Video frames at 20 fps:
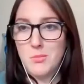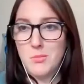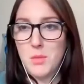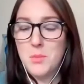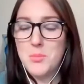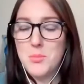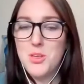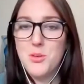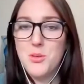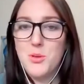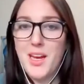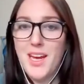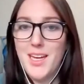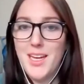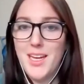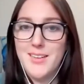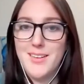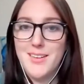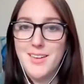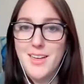Maybe you
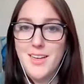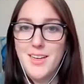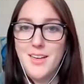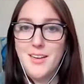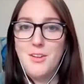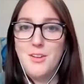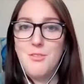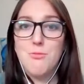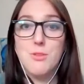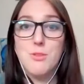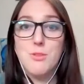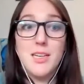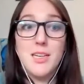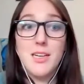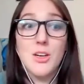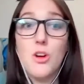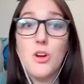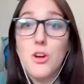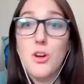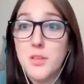hate
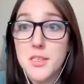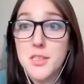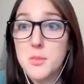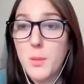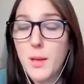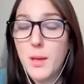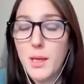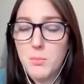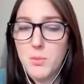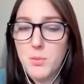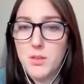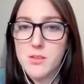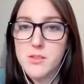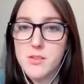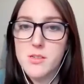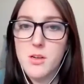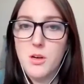reading all these papers.